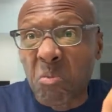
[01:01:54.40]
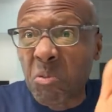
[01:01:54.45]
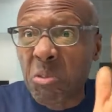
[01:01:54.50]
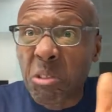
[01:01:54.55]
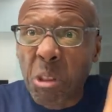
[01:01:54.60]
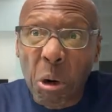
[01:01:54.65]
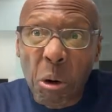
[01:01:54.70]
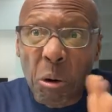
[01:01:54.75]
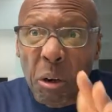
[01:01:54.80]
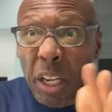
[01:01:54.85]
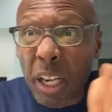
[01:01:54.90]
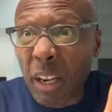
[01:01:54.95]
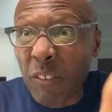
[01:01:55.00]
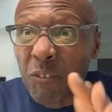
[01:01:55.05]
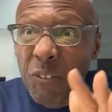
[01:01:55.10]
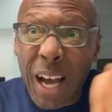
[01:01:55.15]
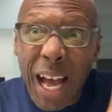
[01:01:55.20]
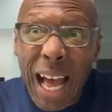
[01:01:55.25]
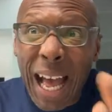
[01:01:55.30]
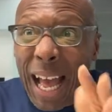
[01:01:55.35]

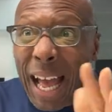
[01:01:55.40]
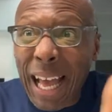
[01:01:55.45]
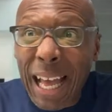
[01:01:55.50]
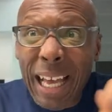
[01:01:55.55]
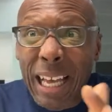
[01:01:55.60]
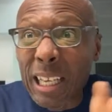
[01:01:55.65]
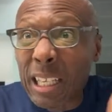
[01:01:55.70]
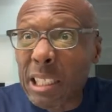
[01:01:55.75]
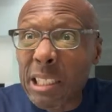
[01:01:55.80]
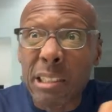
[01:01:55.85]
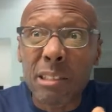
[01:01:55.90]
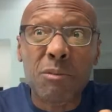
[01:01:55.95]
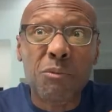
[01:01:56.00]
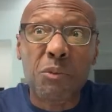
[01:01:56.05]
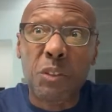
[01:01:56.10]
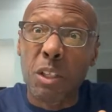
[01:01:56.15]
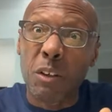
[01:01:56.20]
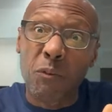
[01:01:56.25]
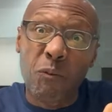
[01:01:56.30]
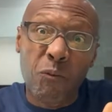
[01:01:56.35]
35
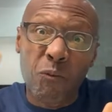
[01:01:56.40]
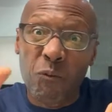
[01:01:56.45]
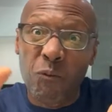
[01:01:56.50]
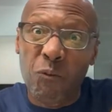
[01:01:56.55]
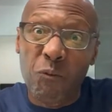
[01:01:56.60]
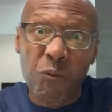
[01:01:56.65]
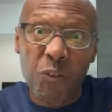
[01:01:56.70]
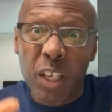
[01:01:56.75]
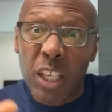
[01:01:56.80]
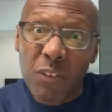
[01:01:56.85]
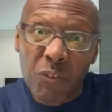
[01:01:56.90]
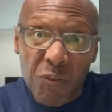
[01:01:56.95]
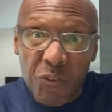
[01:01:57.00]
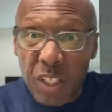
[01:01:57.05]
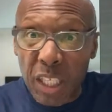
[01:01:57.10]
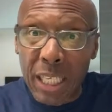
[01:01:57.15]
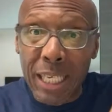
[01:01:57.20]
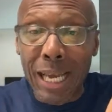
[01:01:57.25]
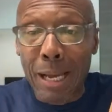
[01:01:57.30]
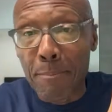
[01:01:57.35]
to
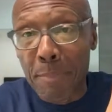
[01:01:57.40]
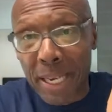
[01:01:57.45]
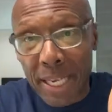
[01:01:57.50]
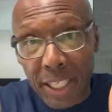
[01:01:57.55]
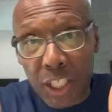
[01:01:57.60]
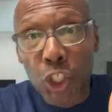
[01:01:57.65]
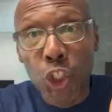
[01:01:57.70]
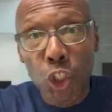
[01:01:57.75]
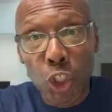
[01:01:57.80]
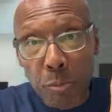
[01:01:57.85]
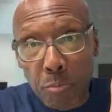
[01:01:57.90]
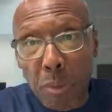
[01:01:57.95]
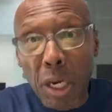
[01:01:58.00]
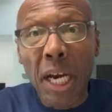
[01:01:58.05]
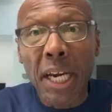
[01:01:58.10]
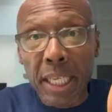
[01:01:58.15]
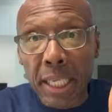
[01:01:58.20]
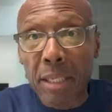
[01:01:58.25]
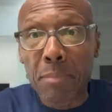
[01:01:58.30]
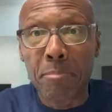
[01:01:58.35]
50, I made good
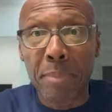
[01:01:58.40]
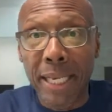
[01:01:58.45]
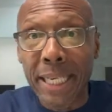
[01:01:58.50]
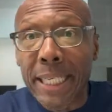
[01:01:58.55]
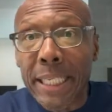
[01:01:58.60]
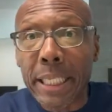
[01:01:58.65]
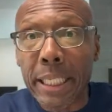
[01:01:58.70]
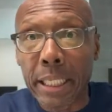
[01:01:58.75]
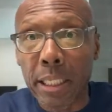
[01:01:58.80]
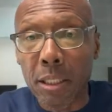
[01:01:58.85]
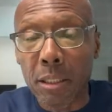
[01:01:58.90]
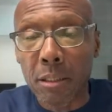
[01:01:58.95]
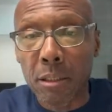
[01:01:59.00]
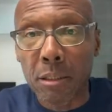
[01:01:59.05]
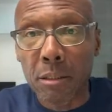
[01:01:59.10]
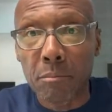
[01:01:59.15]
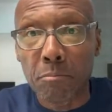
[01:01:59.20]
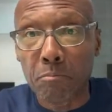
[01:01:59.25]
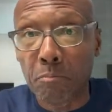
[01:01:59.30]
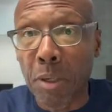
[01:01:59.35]
money in banking.
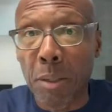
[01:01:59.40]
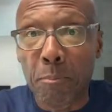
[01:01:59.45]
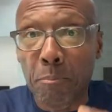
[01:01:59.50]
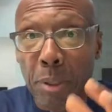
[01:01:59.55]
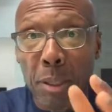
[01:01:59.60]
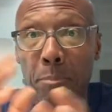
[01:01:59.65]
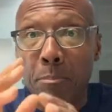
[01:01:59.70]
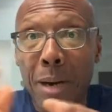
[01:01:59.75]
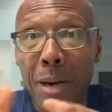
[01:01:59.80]
But, but